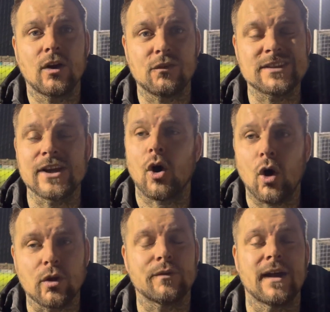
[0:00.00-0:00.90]
obviously
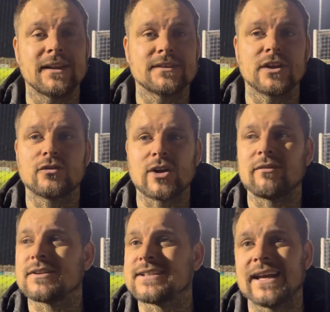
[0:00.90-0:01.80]
all the fans that have
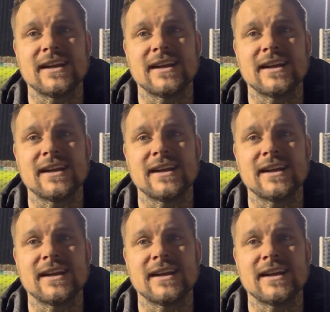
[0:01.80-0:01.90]
travelled today.